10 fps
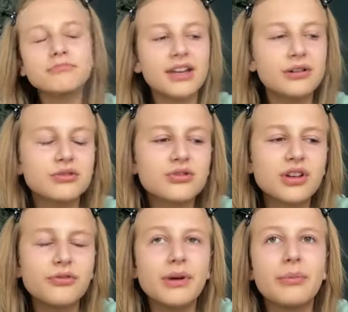it was also for my
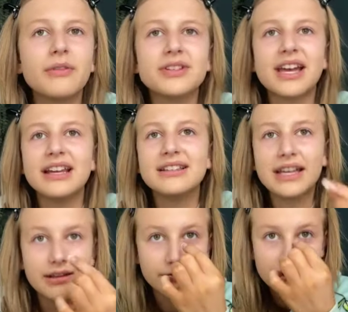brother's 18th
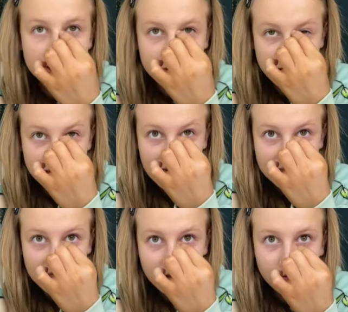because it was his
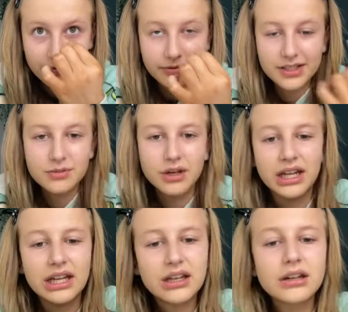18th this week.